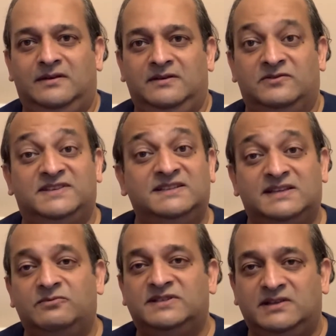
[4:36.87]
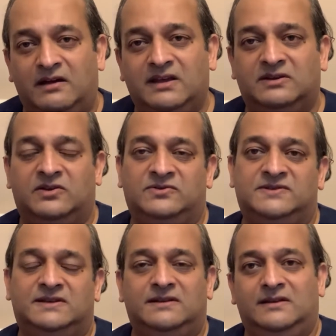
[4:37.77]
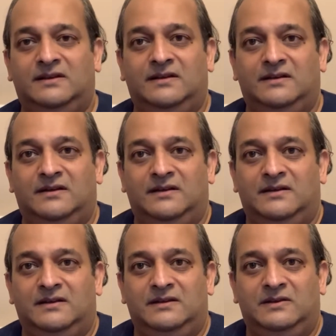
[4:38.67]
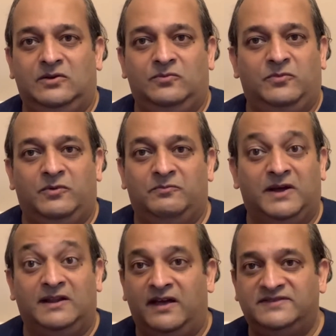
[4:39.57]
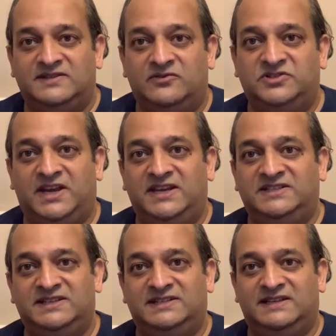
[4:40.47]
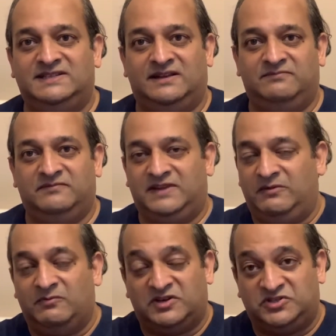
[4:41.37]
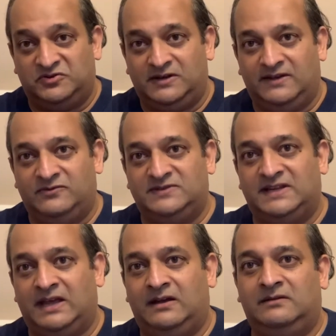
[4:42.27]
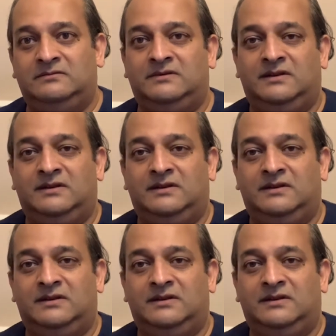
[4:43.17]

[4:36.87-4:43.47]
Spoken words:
Since I was diagnosed, my lifestyle changes is keeping my sugar levels down,